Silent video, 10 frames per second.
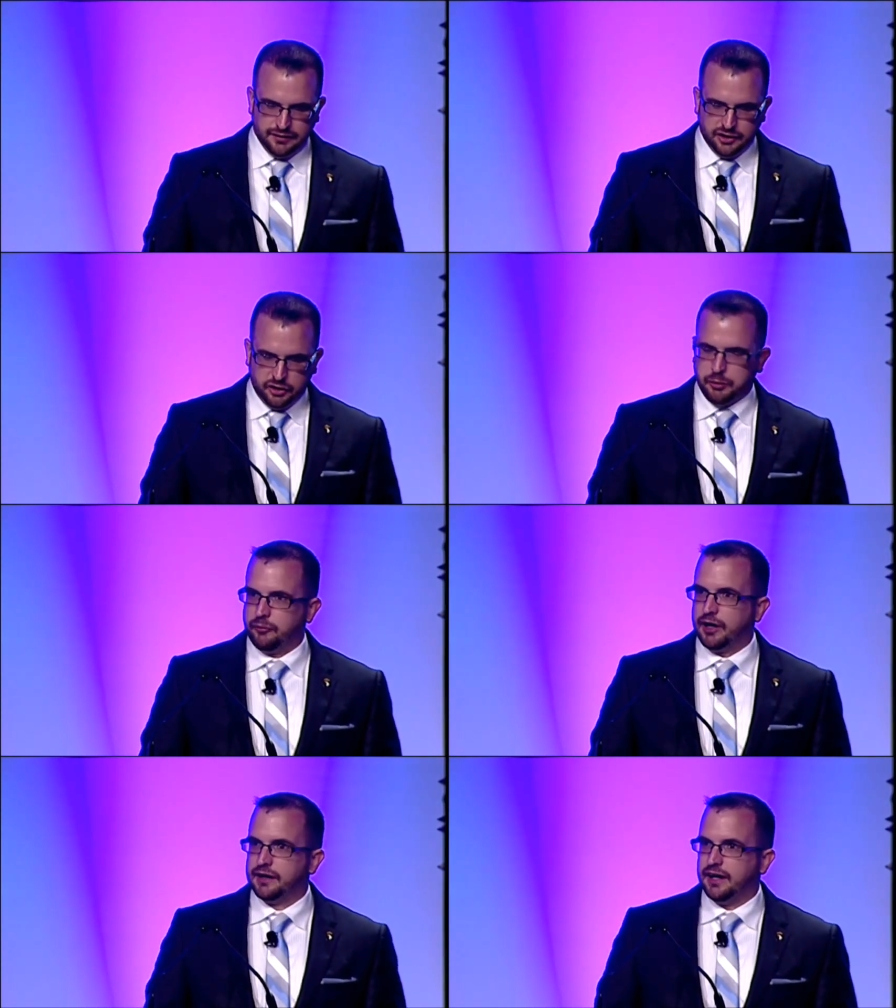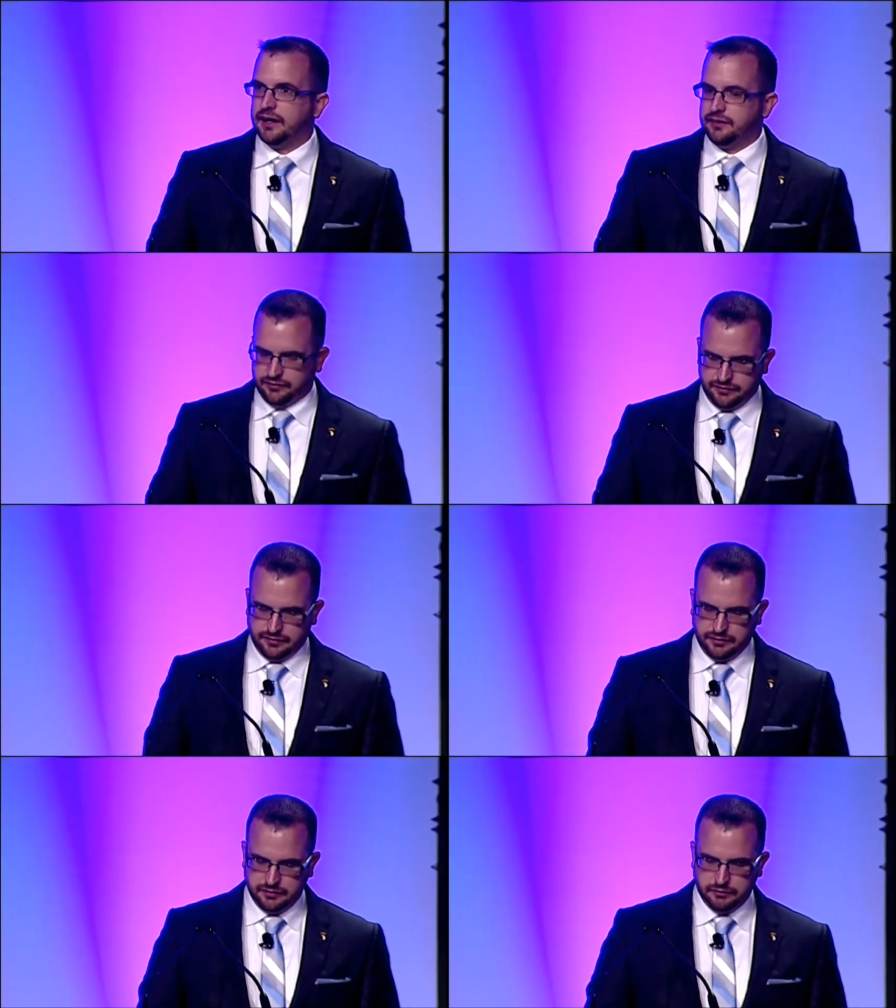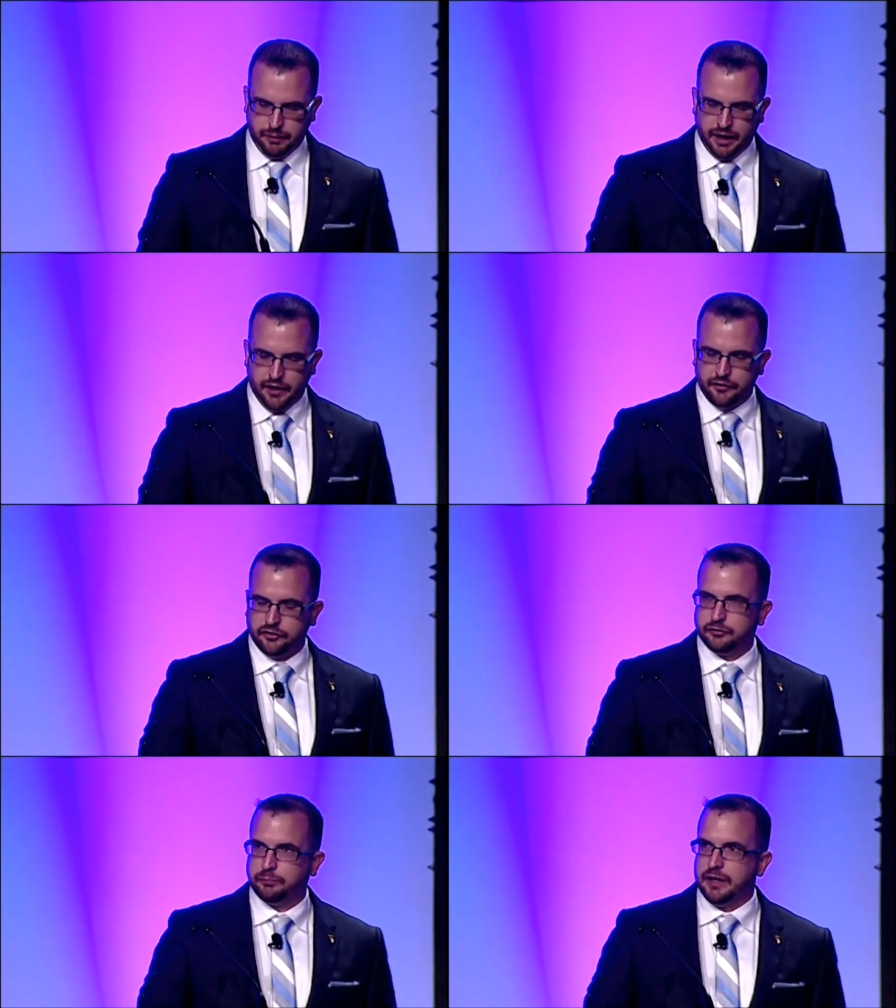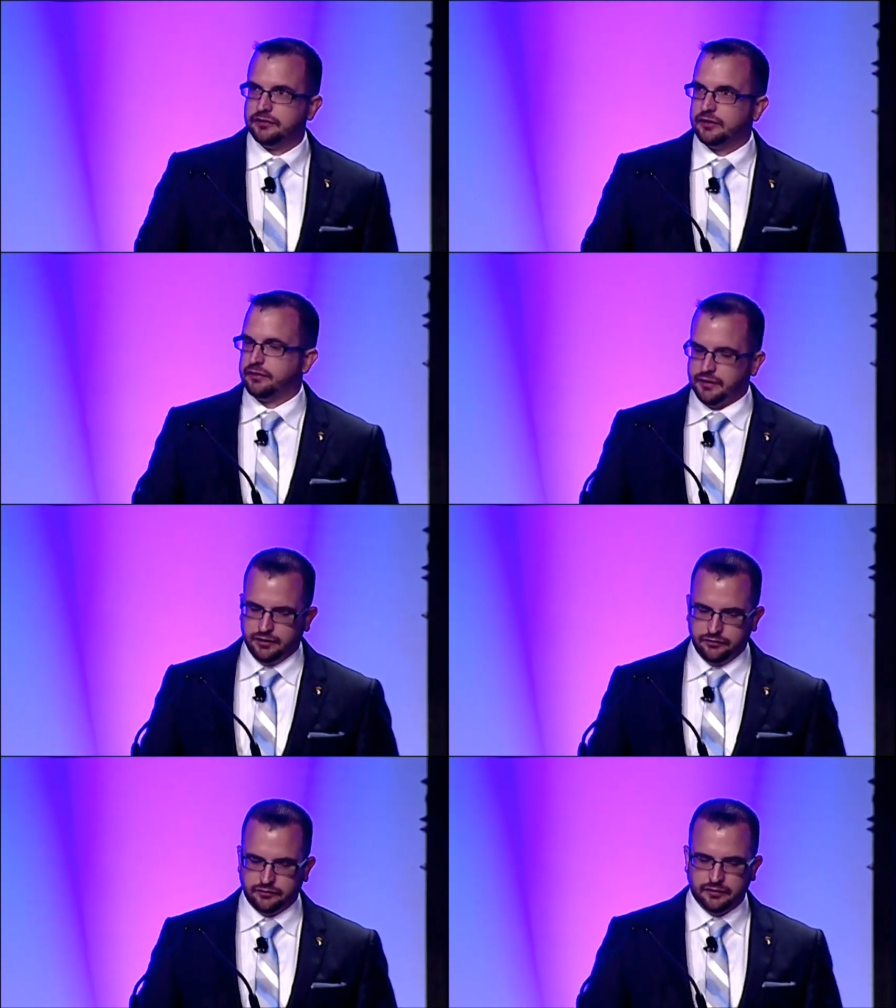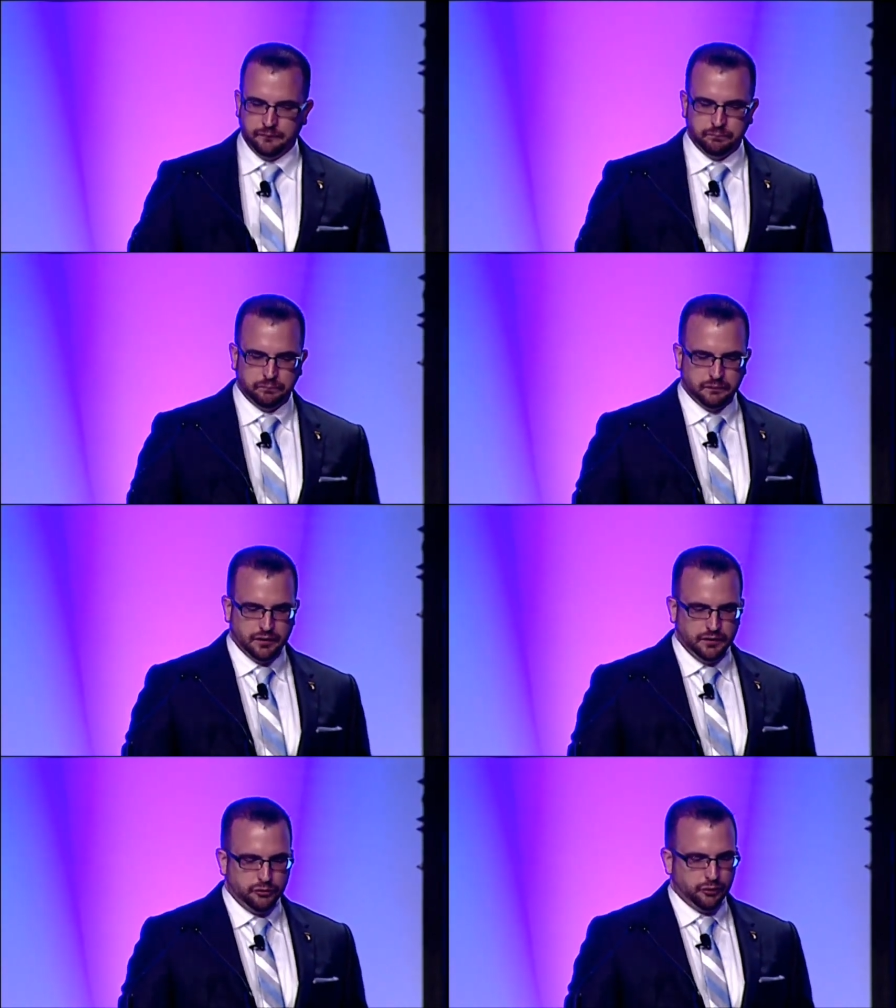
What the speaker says: To be recognized by others based on things you